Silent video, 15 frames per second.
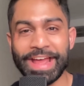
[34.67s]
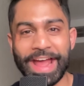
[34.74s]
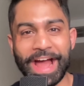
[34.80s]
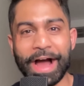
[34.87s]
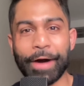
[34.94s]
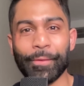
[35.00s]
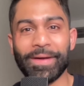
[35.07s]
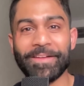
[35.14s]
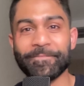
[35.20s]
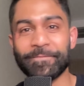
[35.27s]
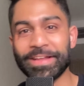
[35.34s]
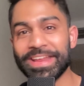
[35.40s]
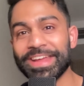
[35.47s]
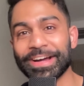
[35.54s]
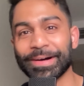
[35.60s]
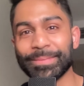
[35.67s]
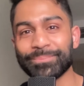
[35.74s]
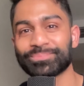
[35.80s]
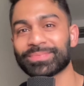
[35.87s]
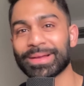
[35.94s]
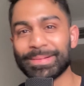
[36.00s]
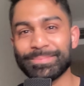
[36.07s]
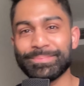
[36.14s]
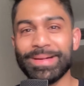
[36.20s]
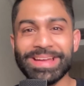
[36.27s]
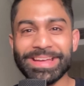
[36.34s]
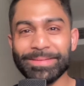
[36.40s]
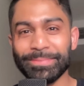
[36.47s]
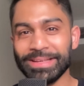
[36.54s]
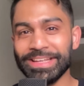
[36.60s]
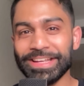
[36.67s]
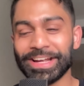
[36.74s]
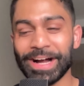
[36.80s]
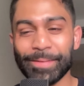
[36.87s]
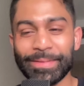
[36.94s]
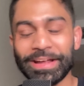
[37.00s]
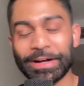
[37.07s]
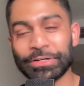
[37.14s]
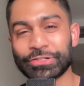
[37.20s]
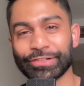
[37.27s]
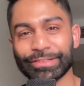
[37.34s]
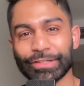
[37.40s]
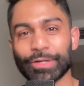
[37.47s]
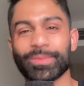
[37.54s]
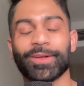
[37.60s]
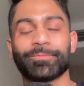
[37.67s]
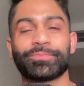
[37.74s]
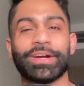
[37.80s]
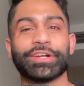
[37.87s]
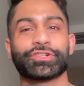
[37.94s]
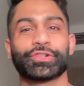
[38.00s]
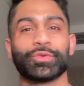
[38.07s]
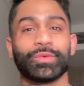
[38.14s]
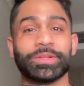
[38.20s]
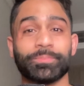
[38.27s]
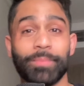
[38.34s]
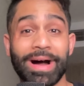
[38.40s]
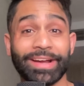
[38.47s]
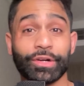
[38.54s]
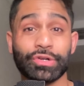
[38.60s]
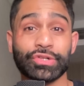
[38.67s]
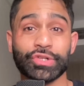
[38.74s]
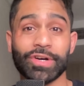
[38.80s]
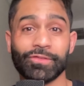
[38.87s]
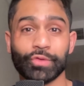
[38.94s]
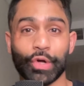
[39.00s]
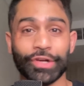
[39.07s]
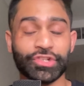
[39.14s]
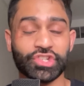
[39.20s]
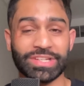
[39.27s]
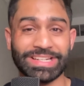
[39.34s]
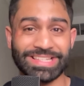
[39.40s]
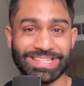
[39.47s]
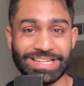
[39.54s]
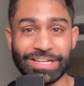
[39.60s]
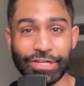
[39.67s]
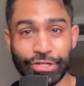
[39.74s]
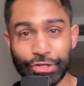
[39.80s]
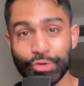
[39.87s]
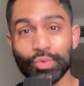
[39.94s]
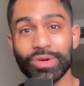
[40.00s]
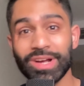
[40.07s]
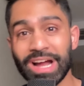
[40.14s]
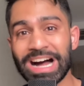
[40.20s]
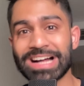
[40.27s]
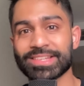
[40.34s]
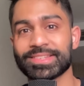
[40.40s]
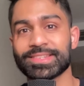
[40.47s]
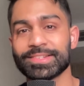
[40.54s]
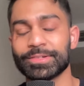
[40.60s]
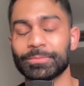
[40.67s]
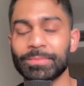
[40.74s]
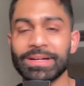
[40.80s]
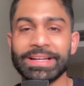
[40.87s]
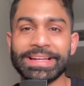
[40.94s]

how NVIDIA may be coming under a little bit of pressure with Microsoft launching its new custom